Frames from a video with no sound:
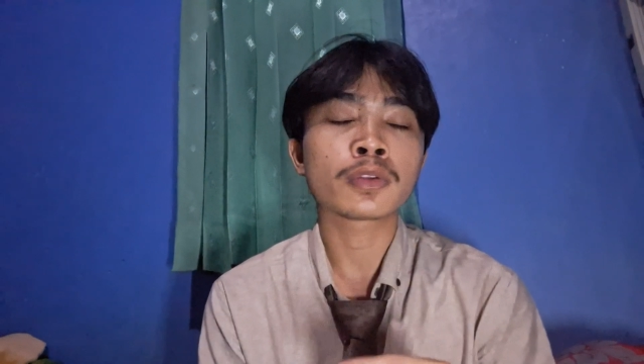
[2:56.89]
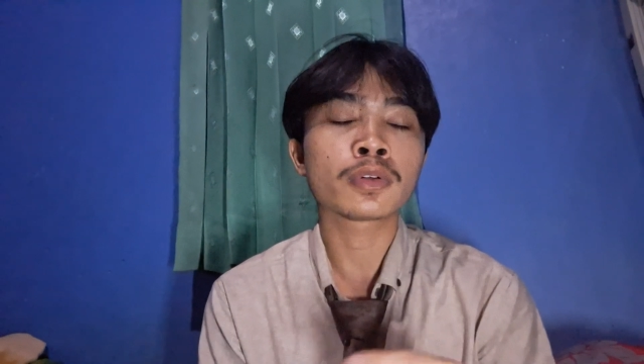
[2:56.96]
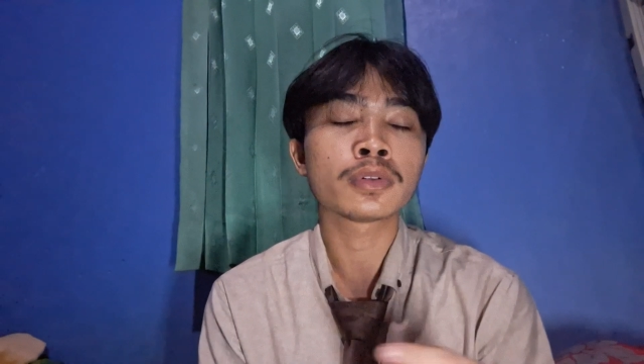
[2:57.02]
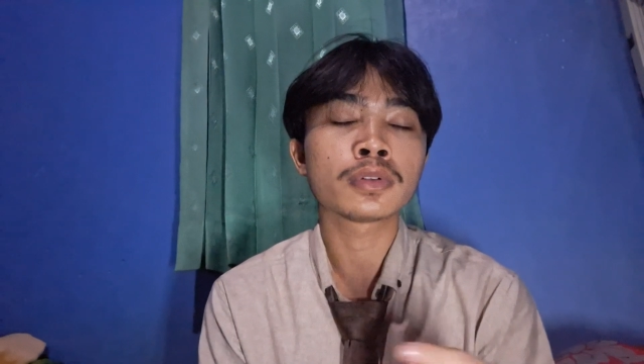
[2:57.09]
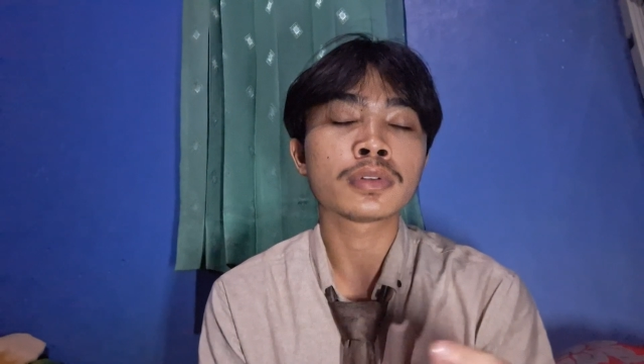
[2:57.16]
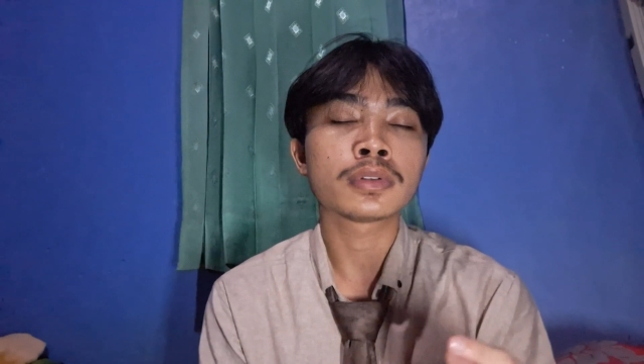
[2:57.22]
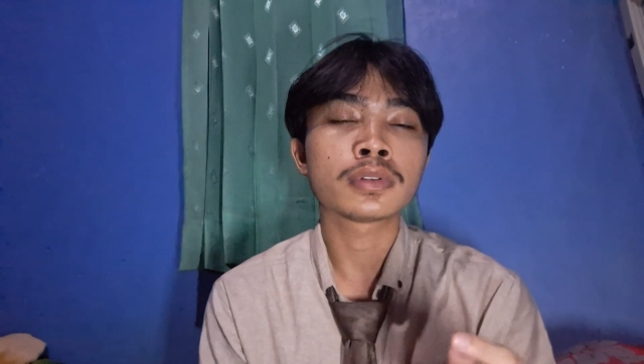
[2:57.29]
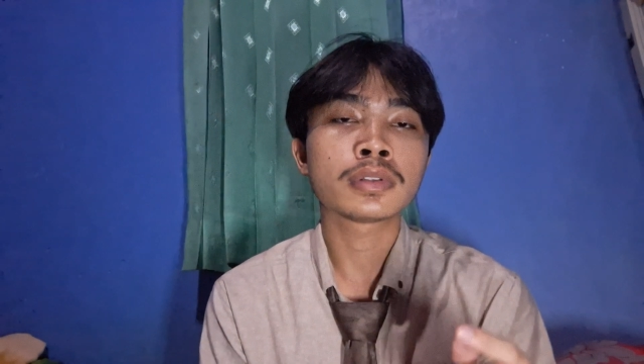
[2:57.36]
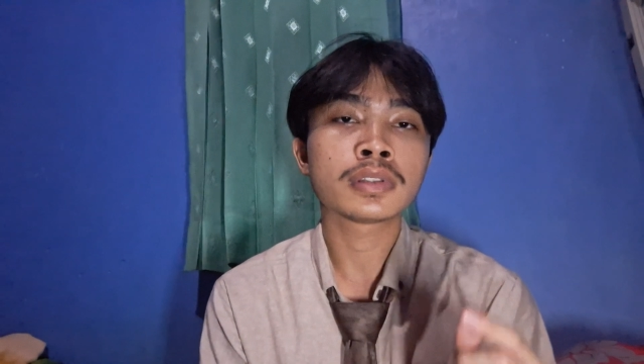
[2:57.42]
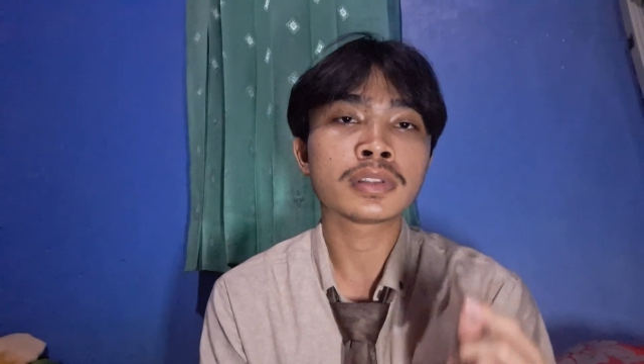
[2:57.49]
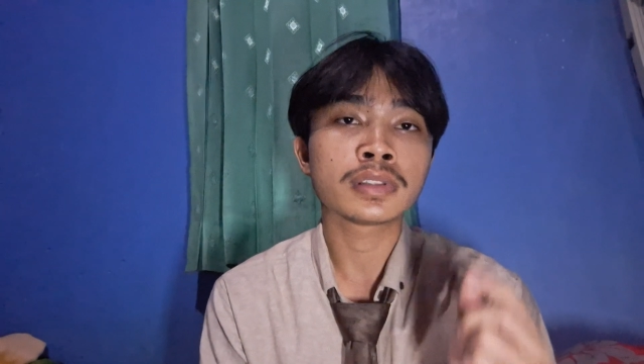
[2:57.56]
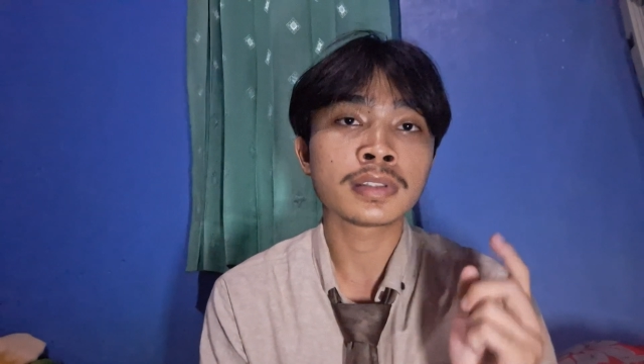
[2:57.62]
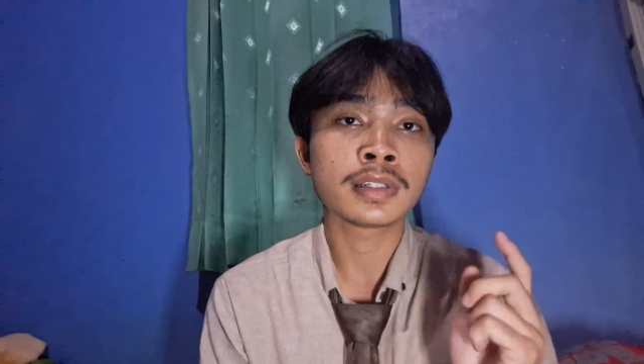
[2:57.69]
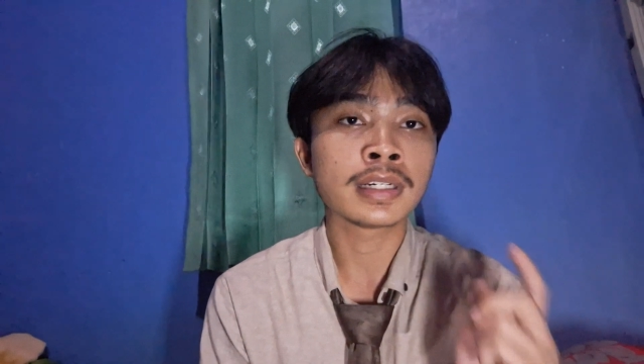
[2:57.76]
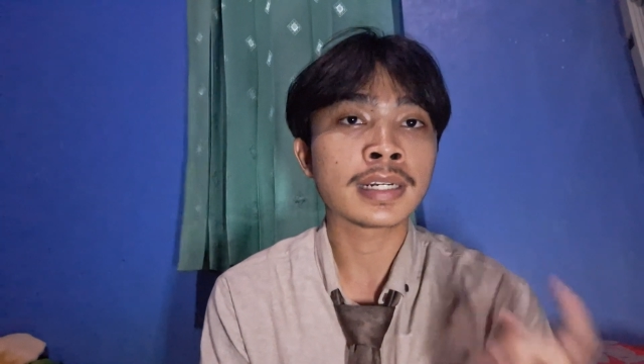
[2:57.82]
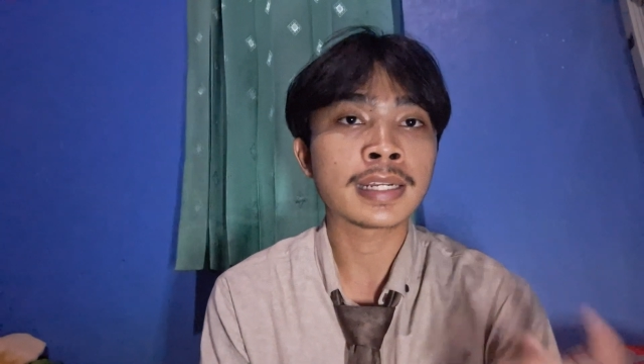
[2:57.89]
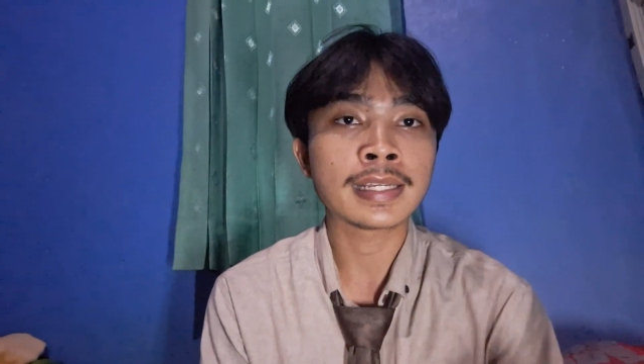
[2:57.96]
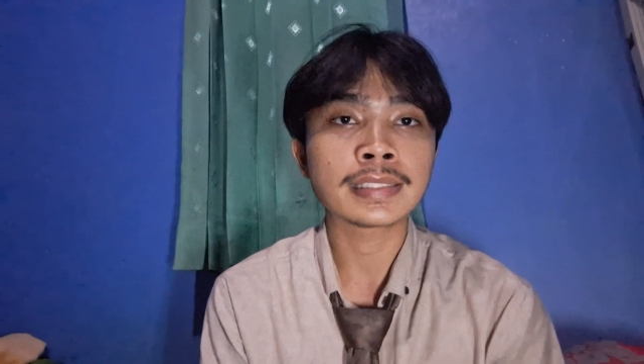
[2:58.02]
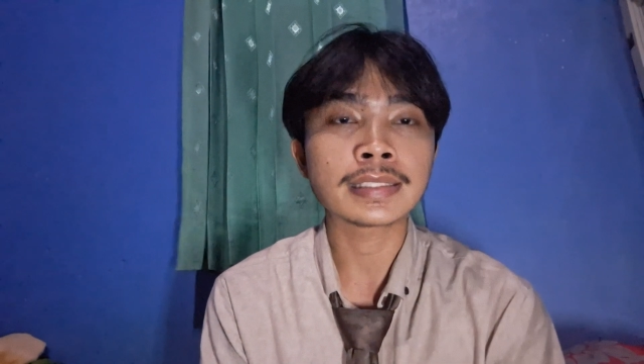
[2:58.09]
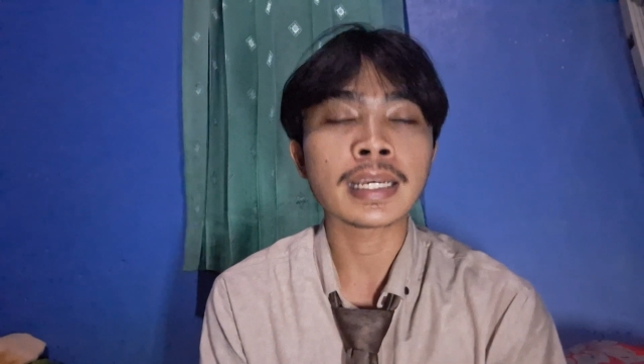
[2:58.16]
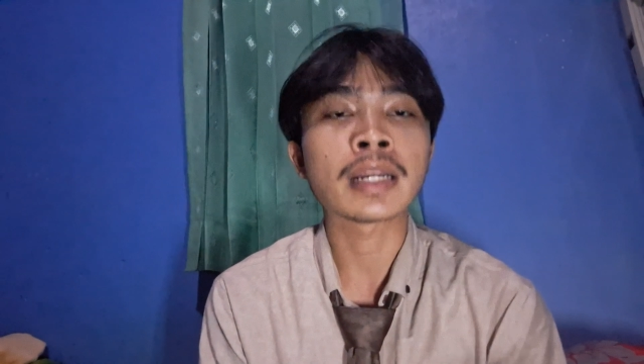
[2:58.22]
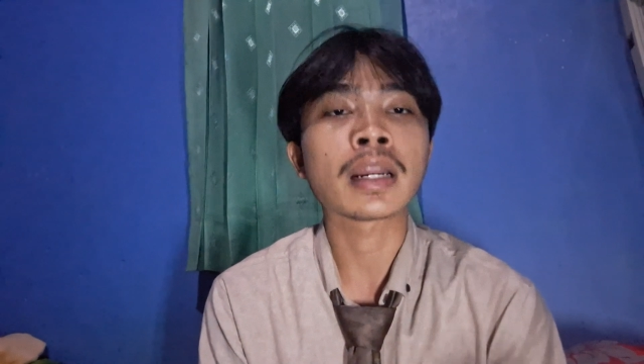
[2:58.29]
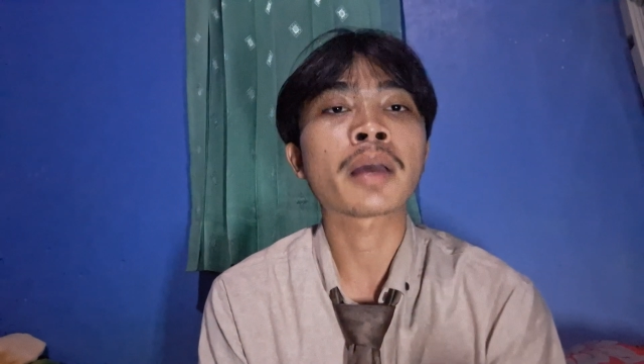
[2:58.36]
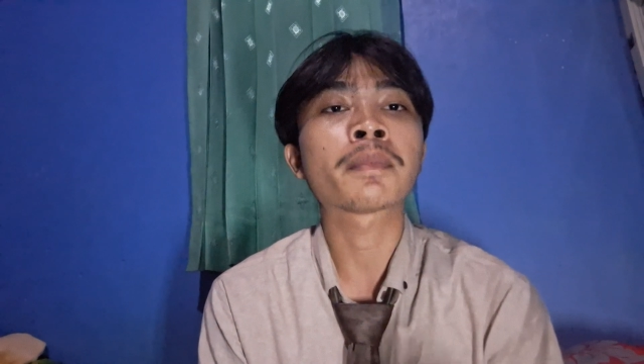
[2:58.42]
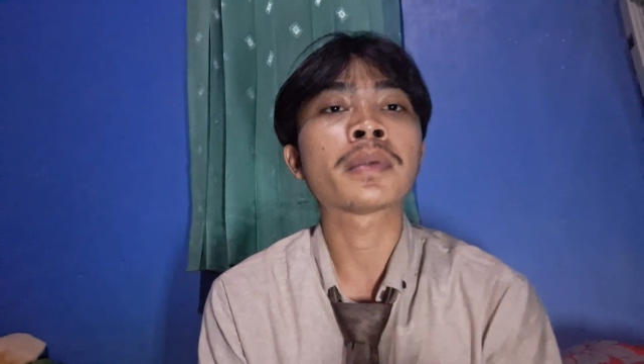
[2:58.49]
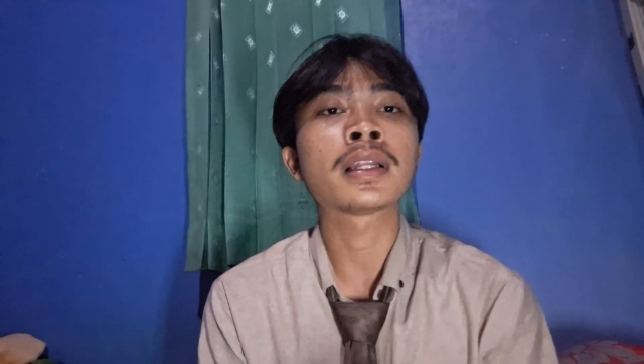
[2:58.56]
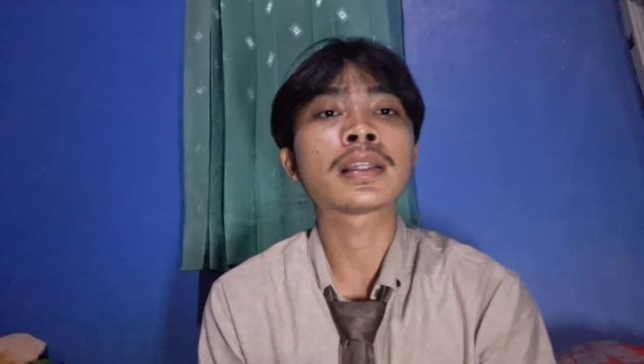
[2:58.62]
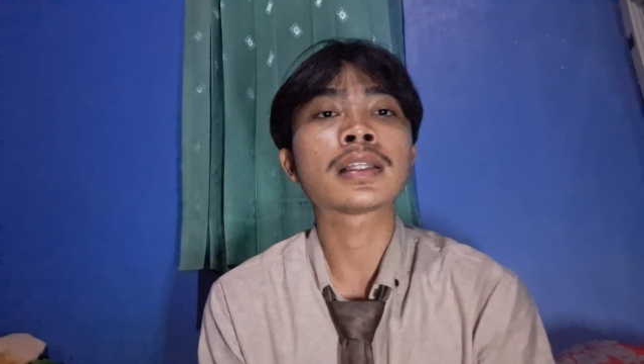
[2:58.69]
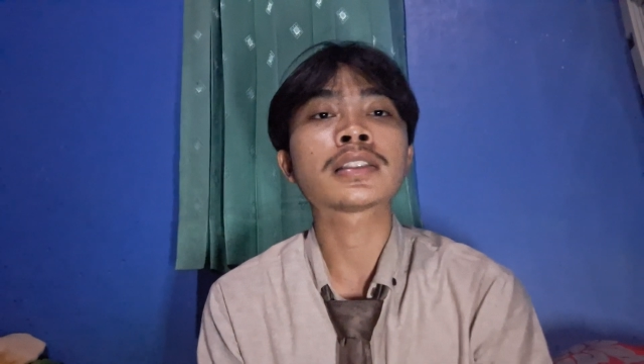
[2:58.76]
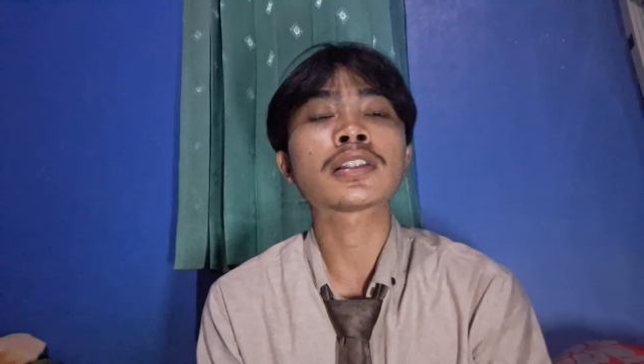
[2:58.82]
to the needs and
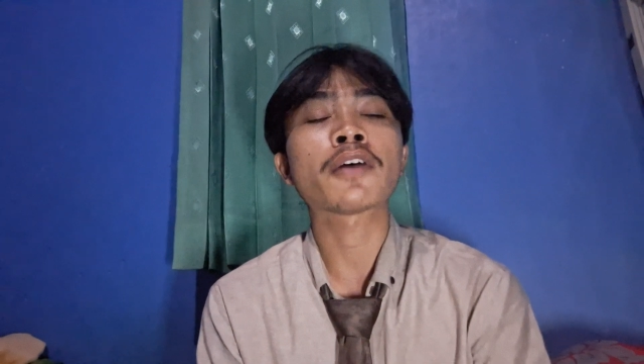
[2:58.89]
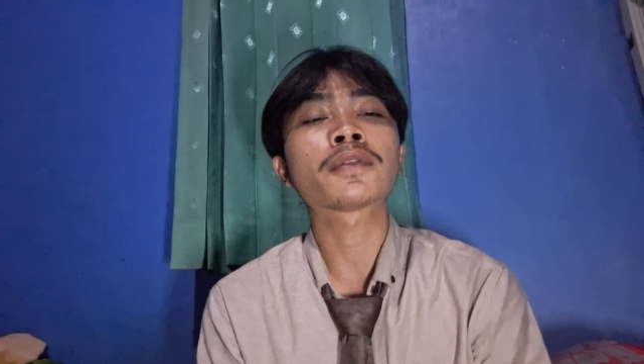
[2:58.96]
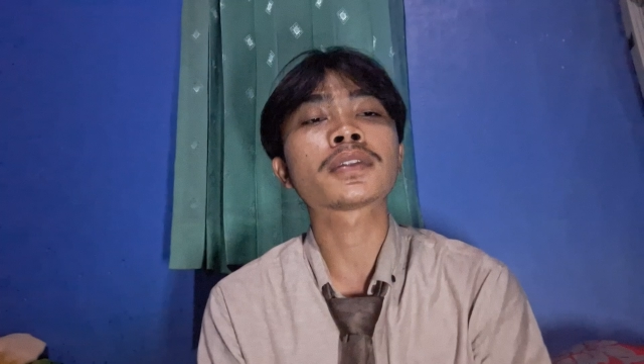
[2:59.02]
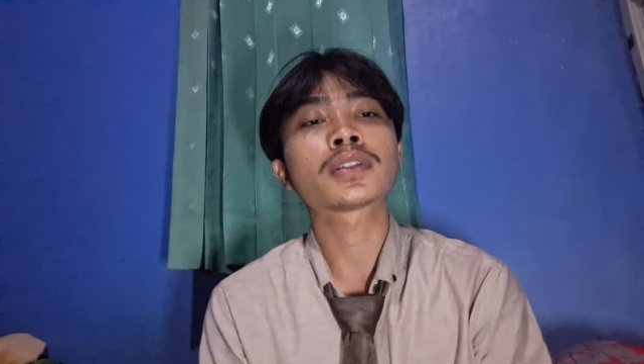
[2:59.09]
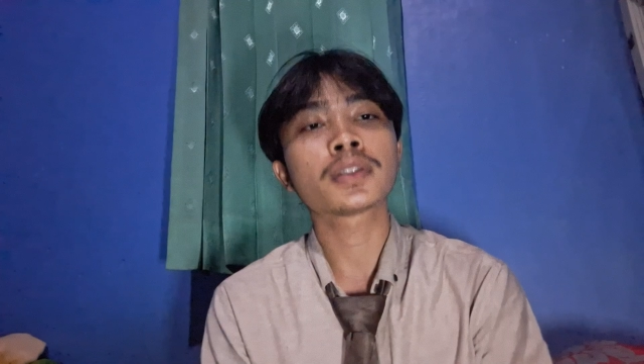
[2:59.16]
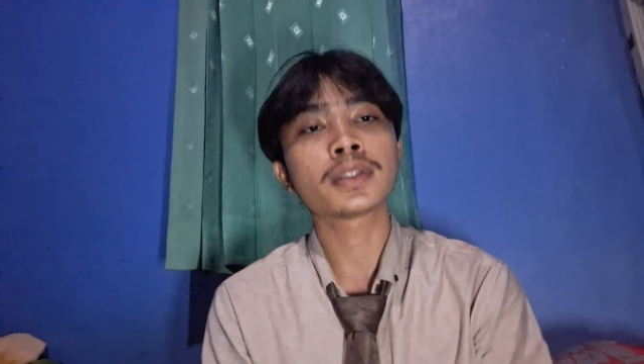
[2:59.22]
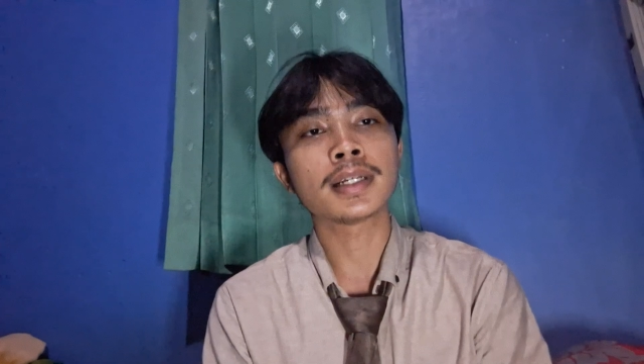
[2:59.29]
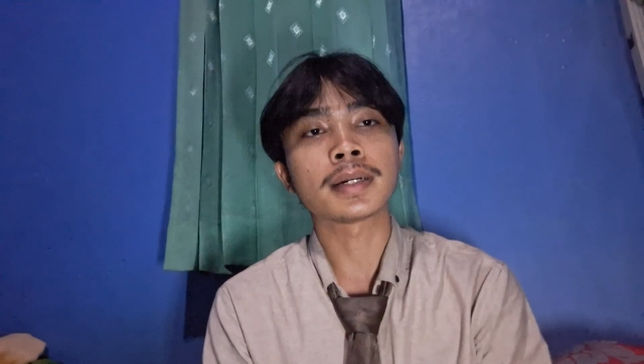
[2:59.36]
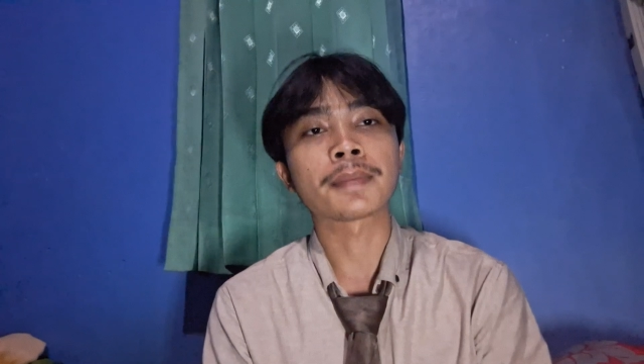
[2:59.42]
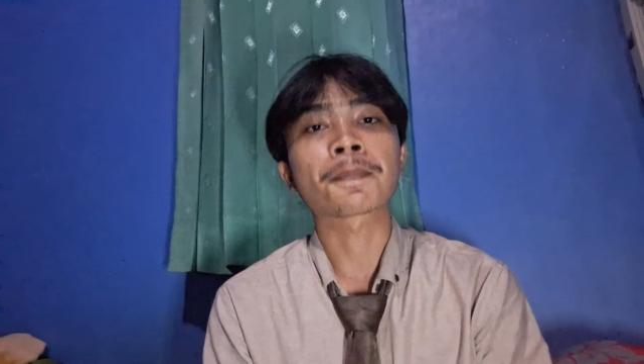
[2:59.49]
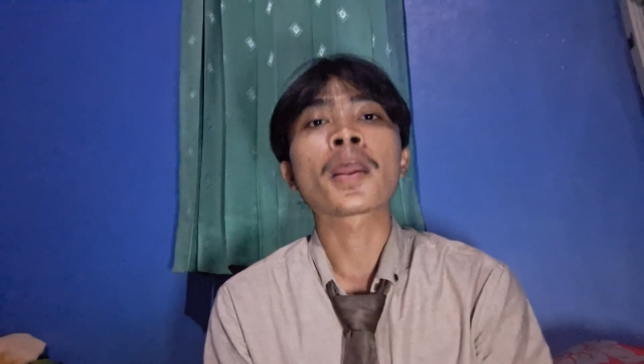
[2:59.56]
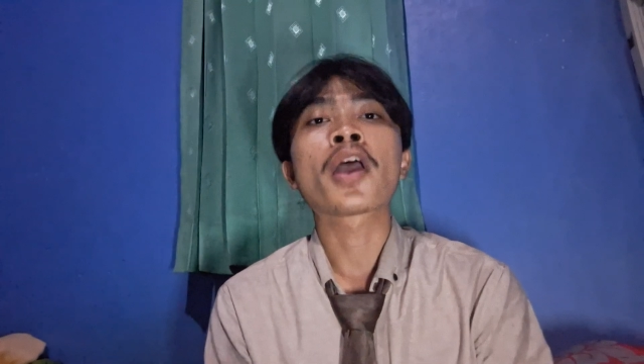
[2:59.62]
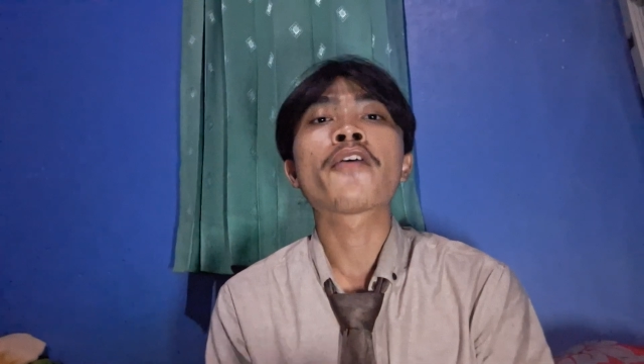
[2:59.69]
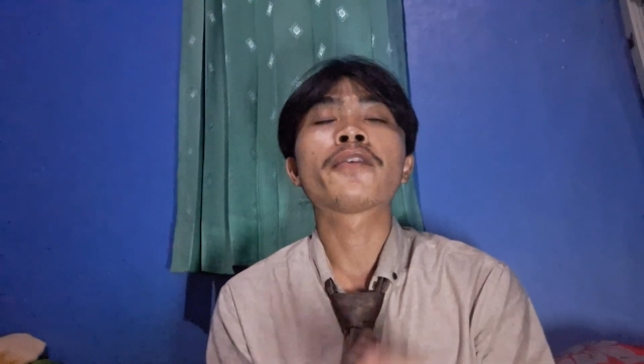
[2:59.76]
abilities of students,